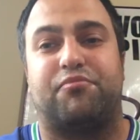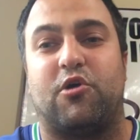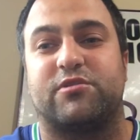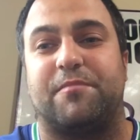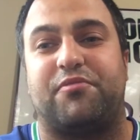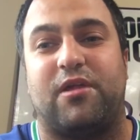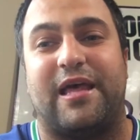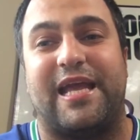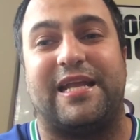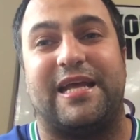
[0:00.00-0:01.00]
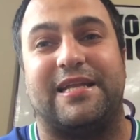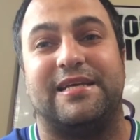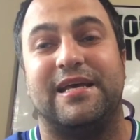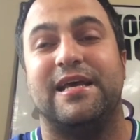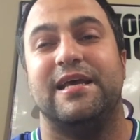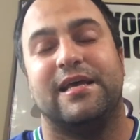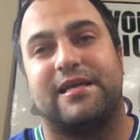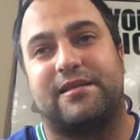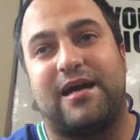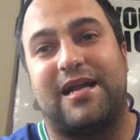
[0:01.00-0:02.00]
broke the plane and
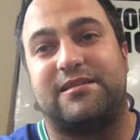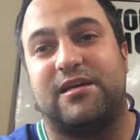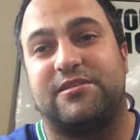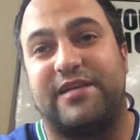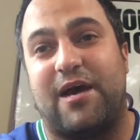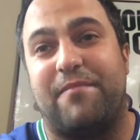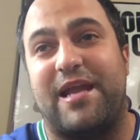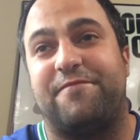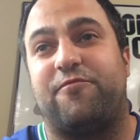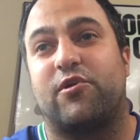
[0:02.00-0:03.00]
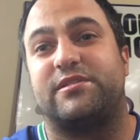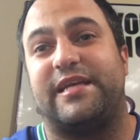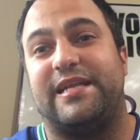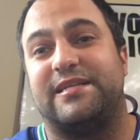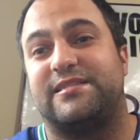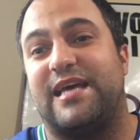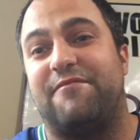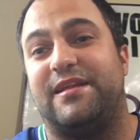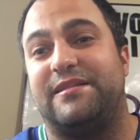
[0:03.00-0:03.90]
got a touchdown, made it 14-7.